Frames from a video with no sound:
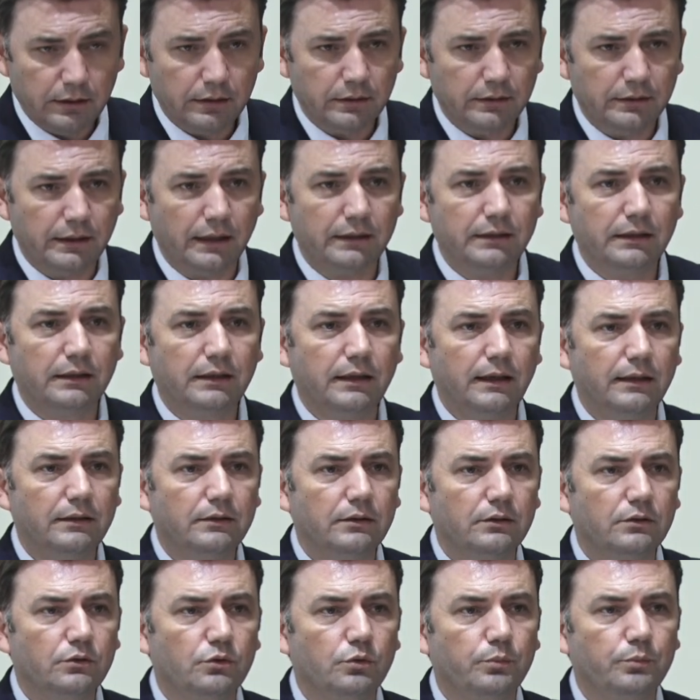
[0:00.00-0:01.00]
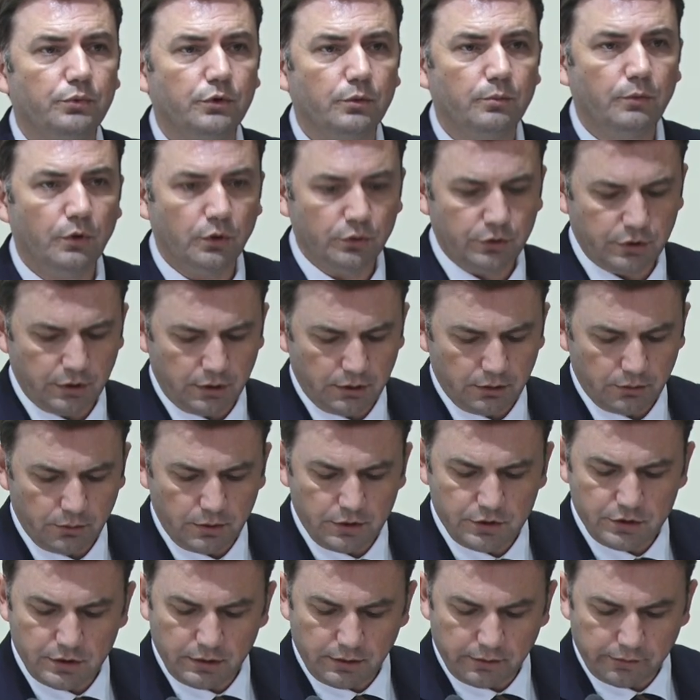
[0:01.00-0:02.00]
dedicated to promoting
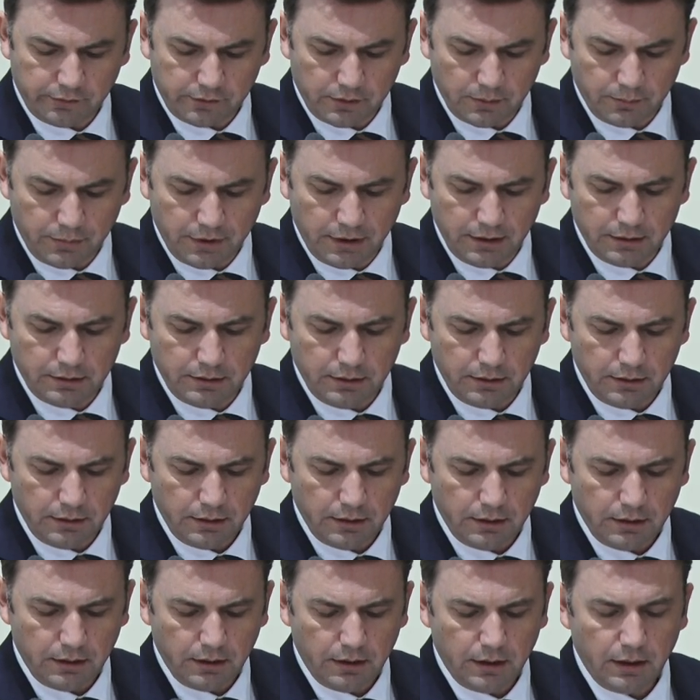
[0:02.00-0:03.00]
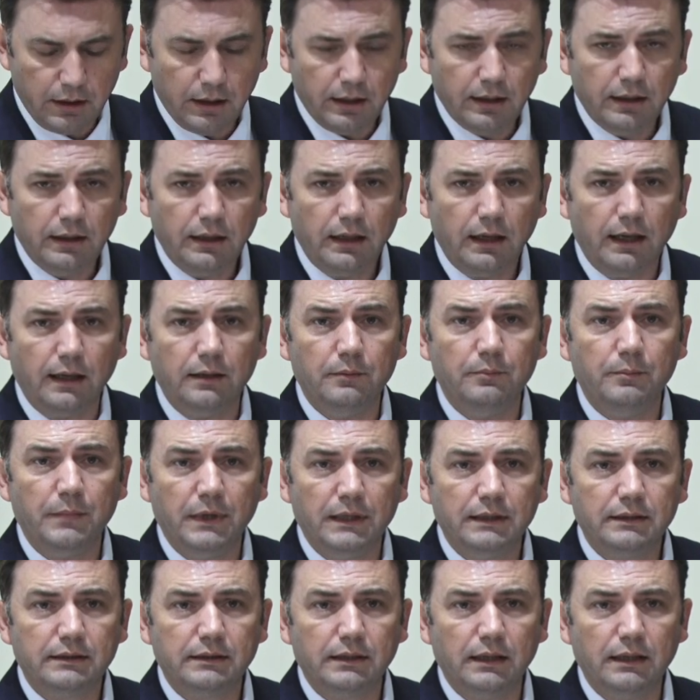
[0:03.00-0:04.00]
regional stability and
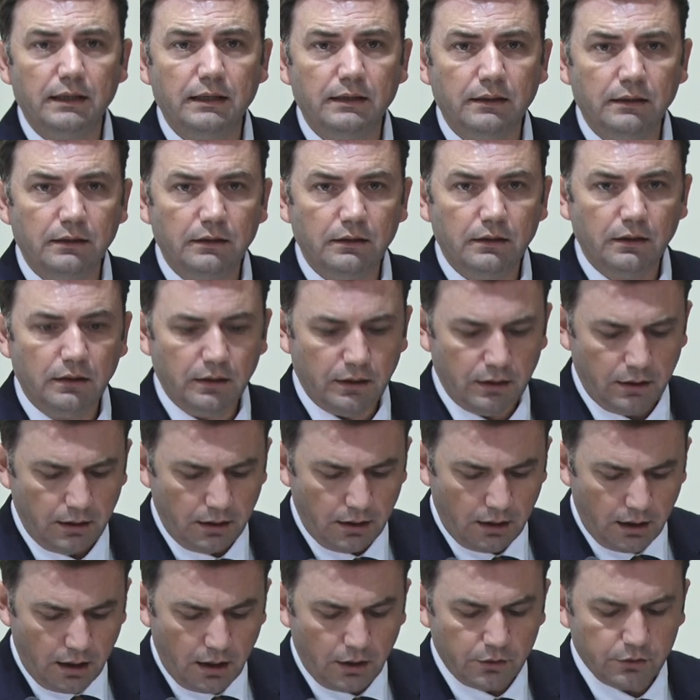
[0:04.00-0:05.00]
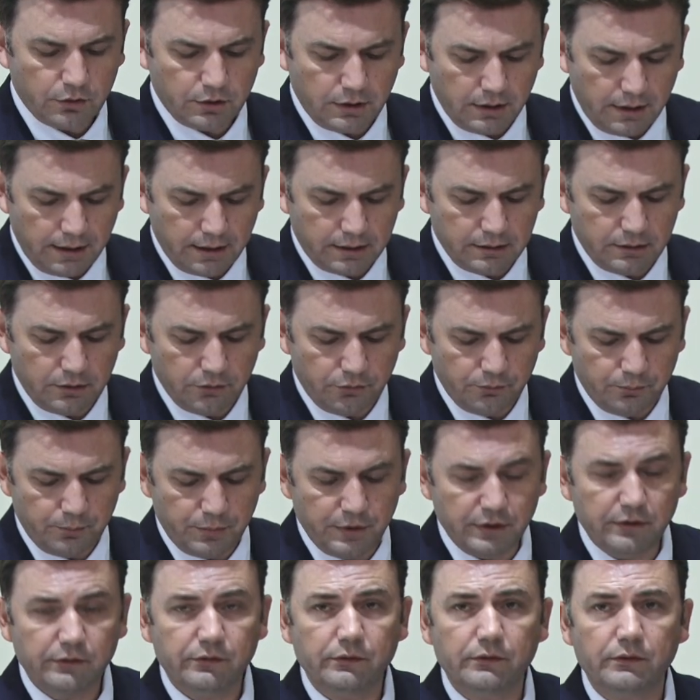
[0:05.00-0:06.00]
maintaining our collective
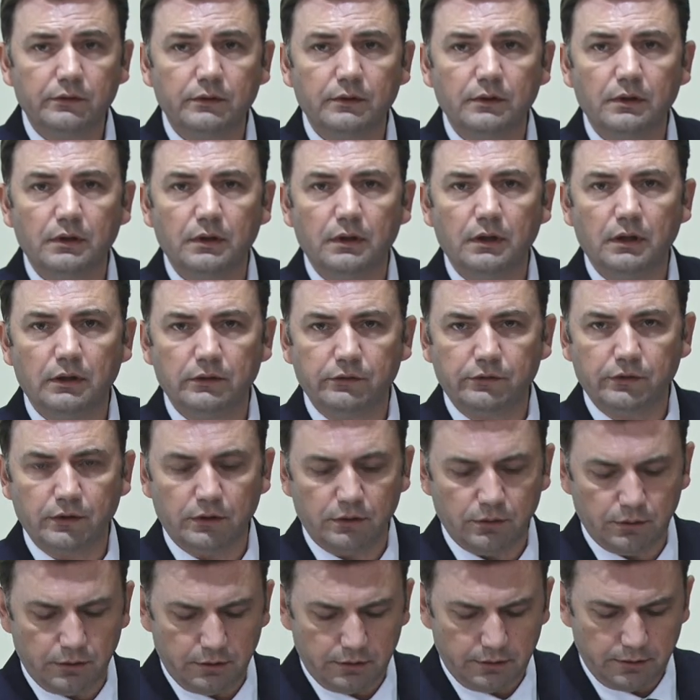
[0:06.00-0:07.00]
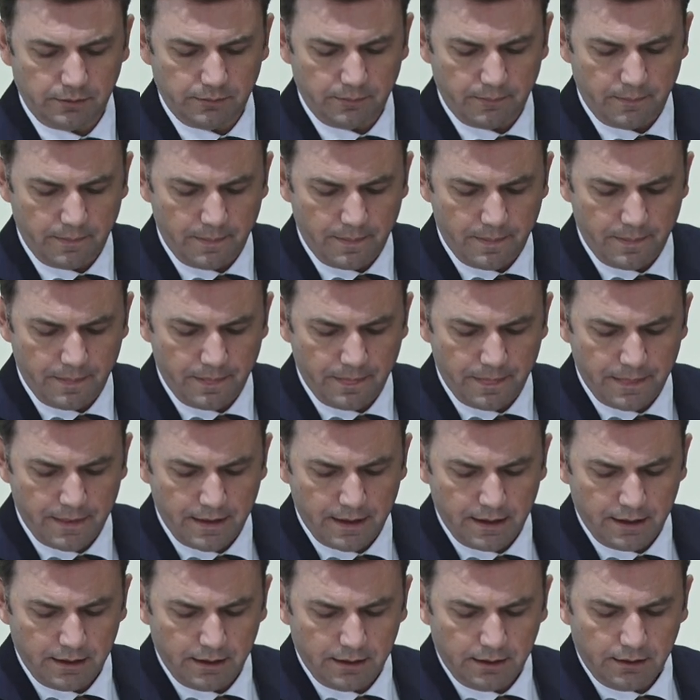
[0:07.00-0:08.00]
peace and security.
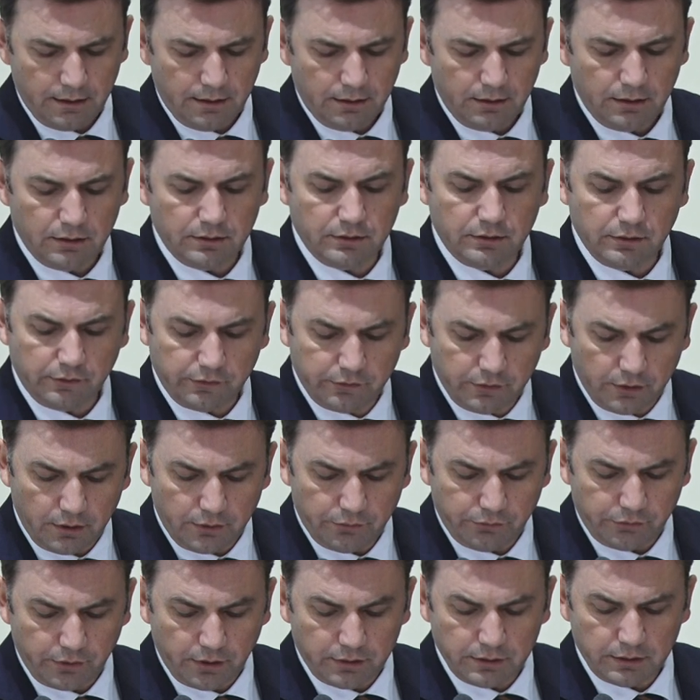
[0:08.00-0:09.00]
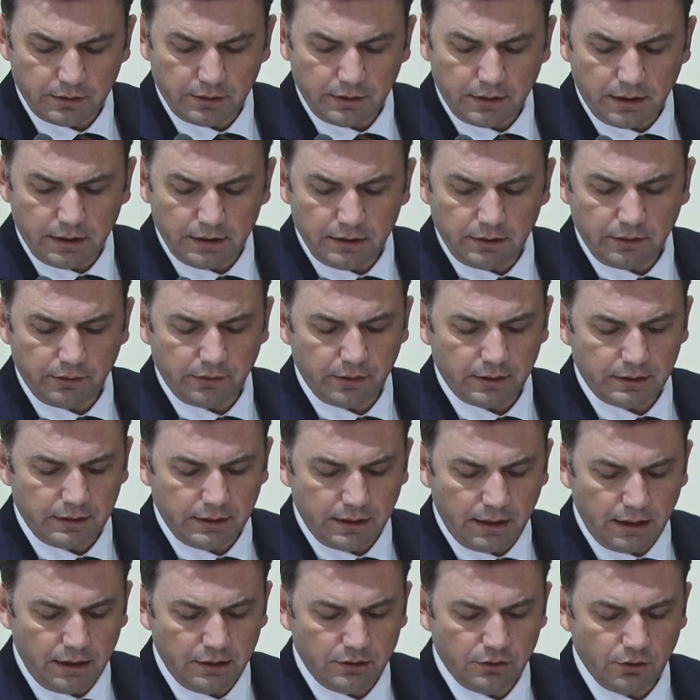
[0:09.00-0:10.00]
It deserves underlining that
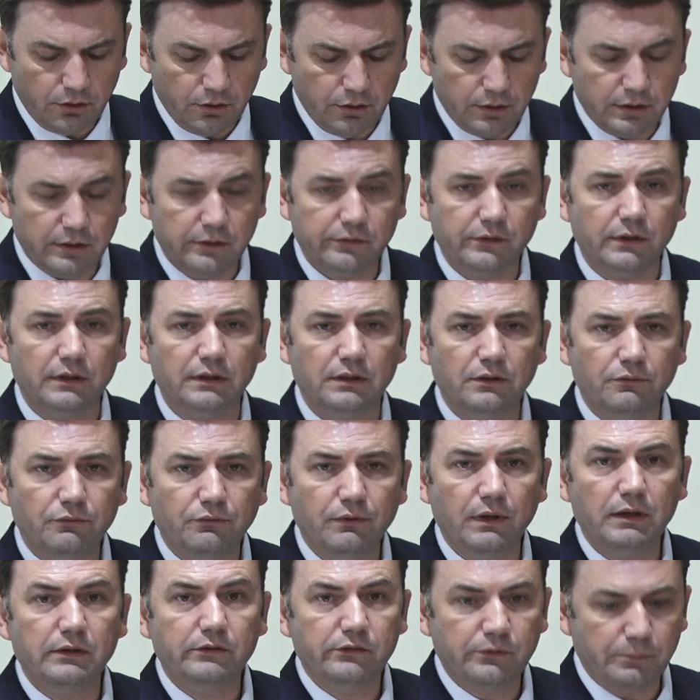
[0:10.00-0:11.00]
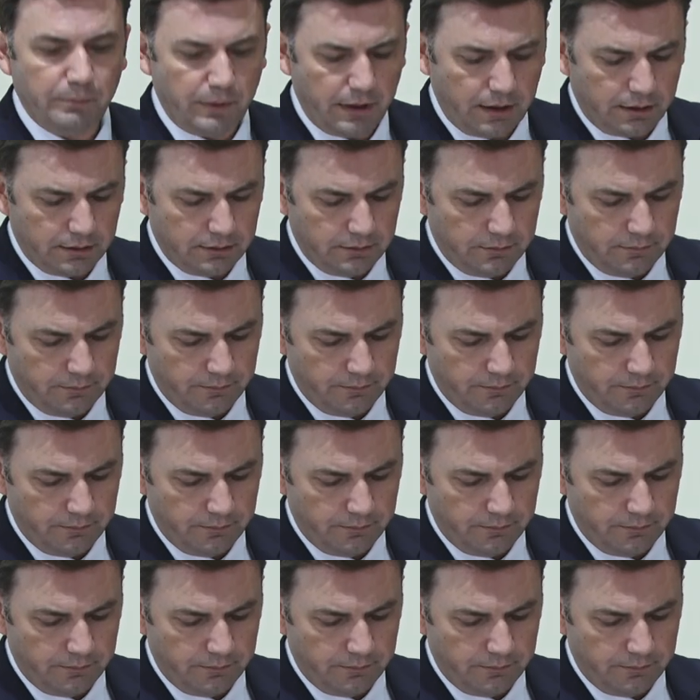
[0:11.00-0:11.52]
NATO is a defense pact